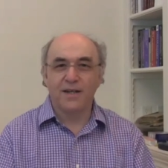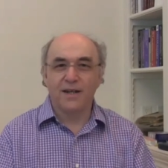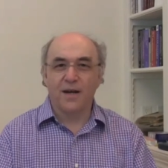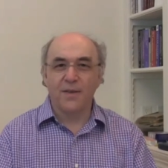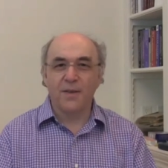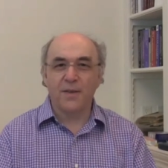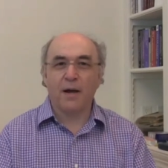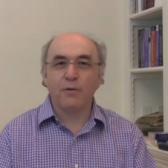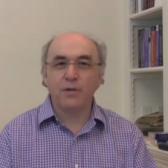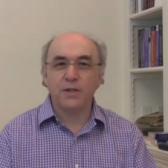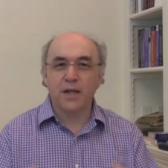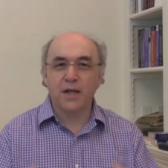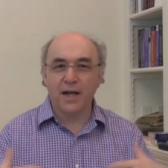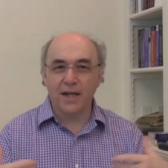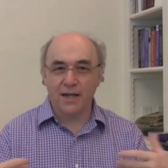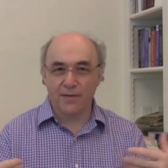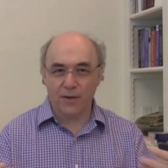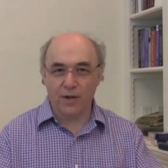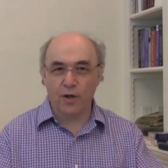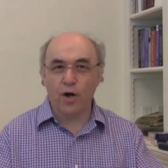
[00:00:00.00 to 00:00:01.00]
And that was
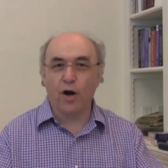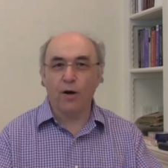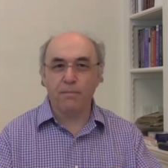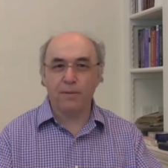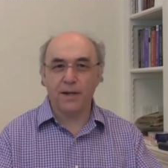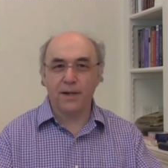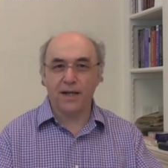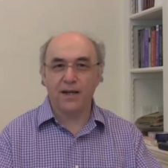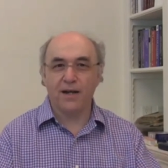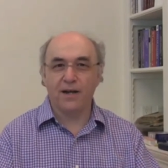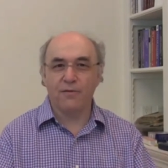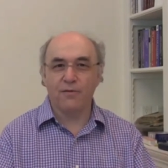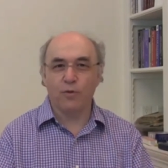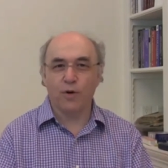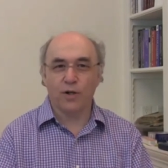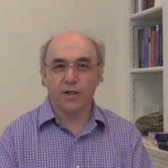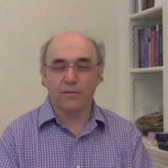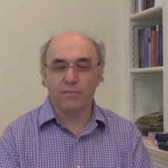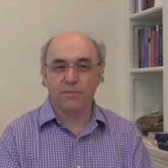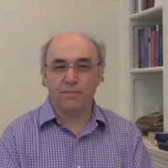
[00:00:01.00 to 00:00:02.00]
kind of a copy of
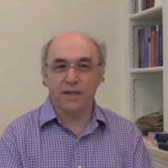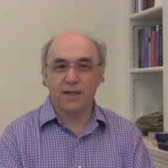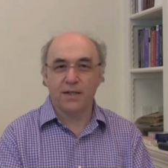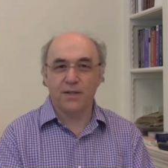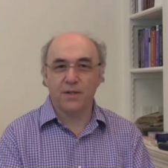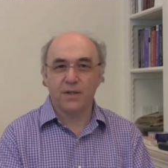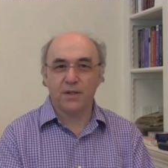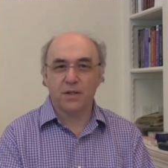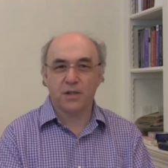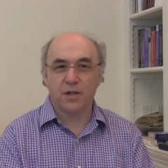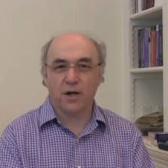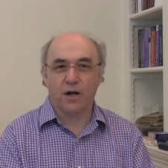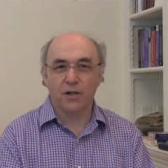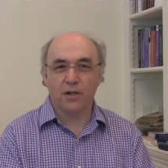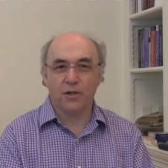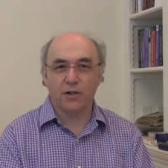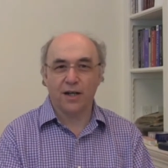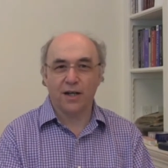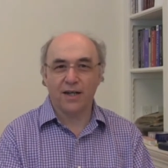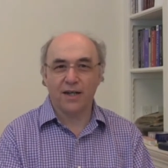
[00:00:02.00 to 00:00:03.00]
what had been in the Star
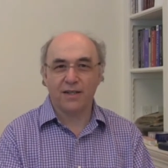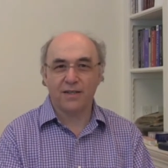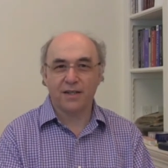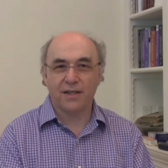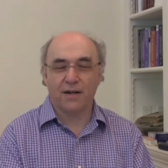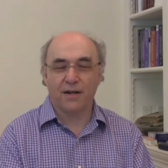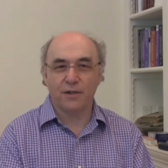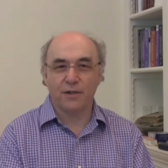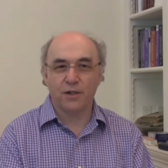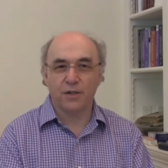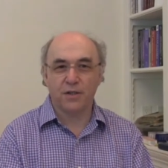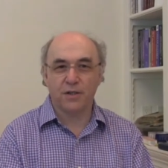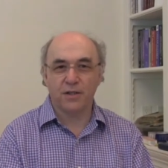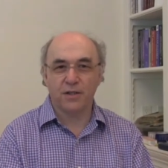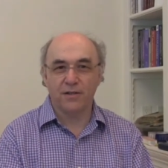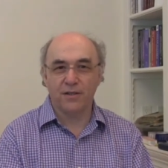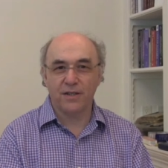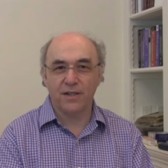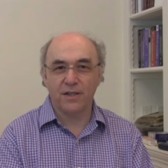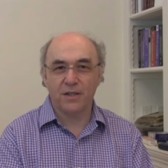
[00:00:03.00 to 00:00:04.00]
Trek television
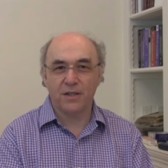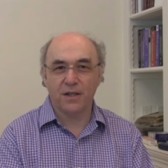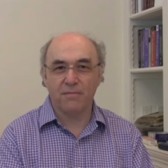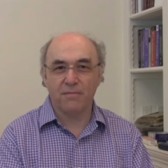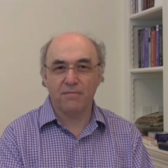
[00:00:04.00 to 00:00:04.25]
series